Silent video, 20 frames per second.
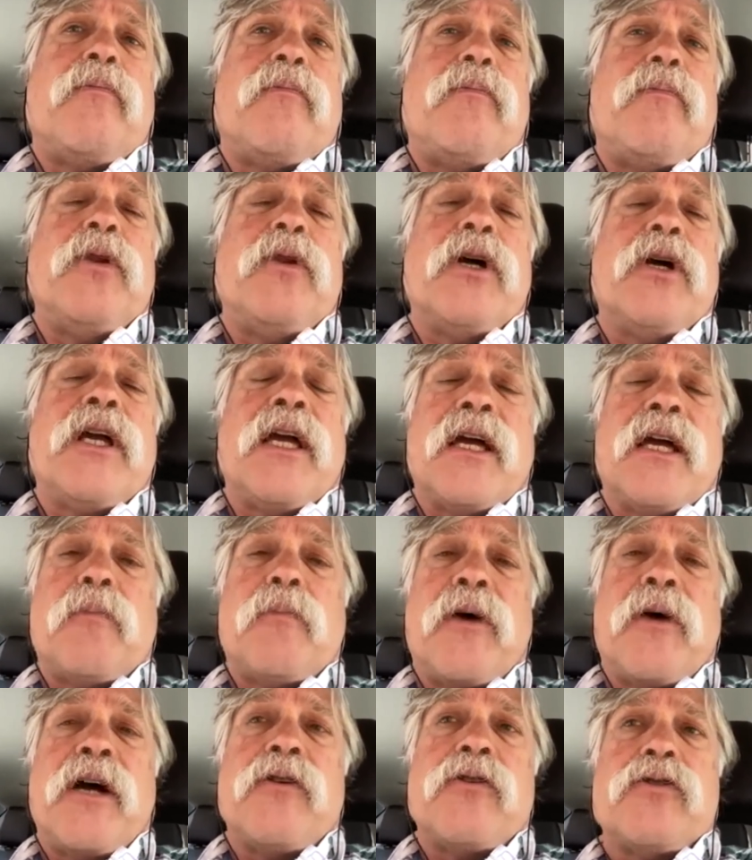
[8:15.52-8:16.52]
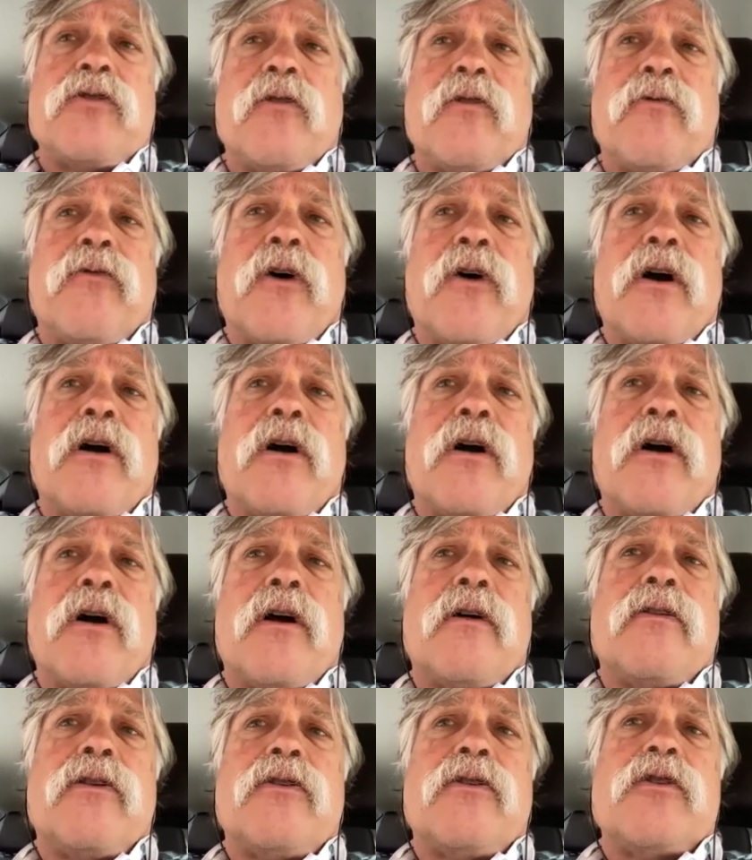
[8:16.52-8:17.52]
Looking at the pattern so far,
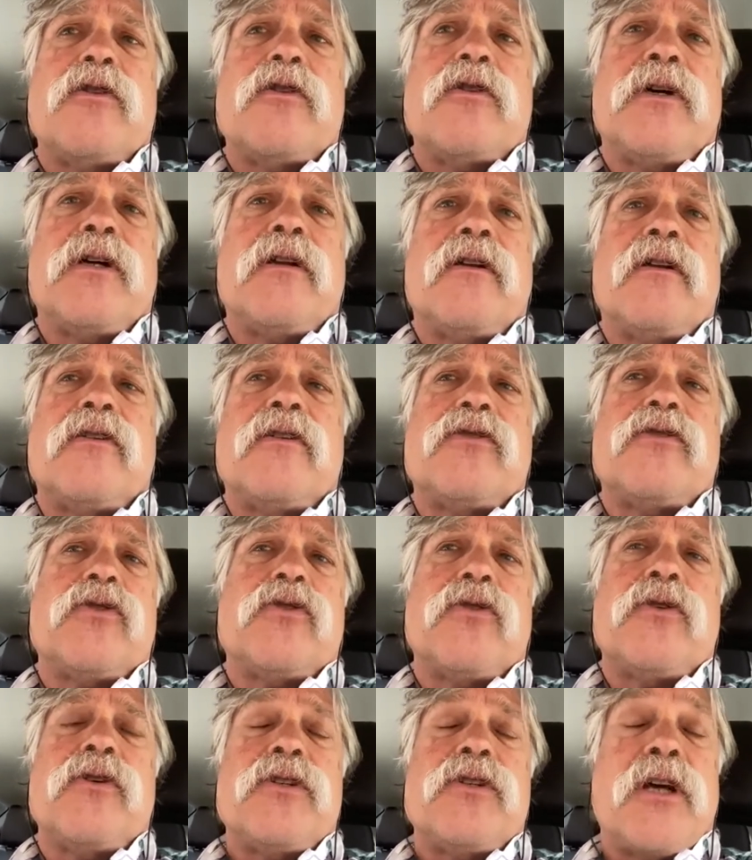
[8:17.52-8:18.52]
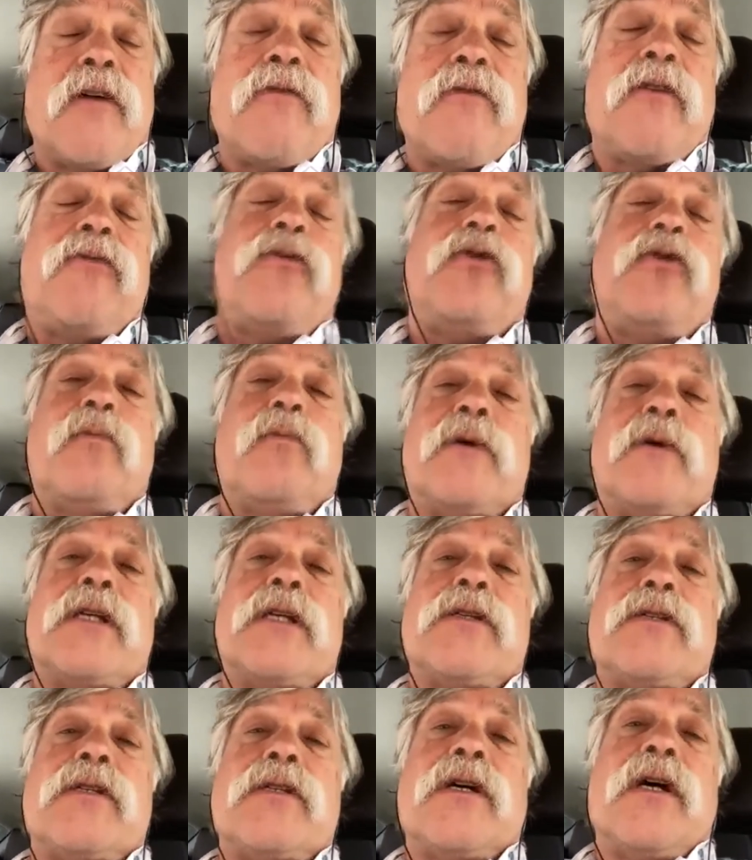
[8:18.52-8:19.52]
there's been a surge every few
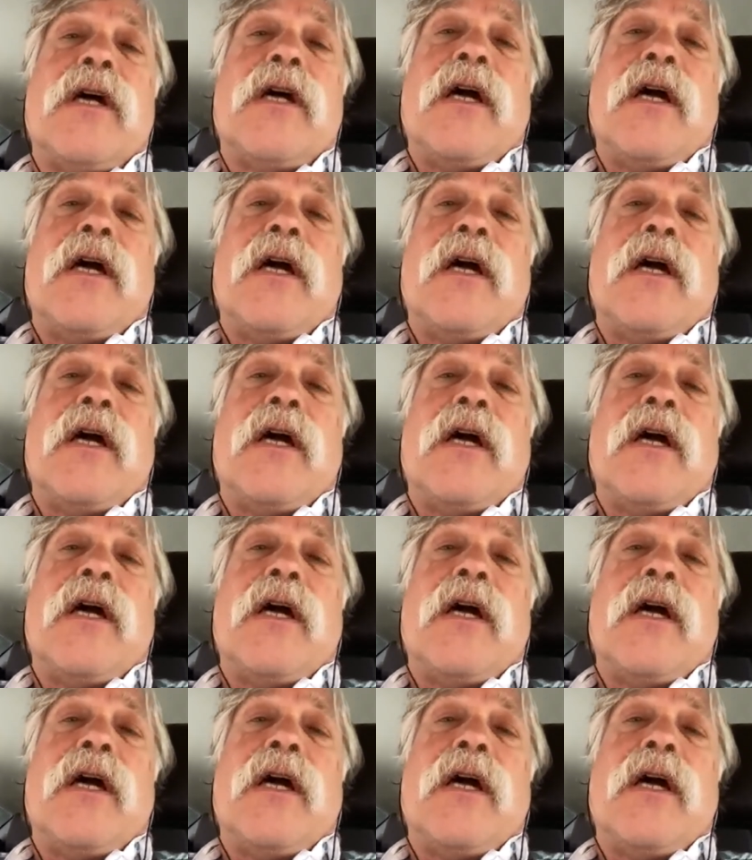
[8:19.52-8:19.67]
months.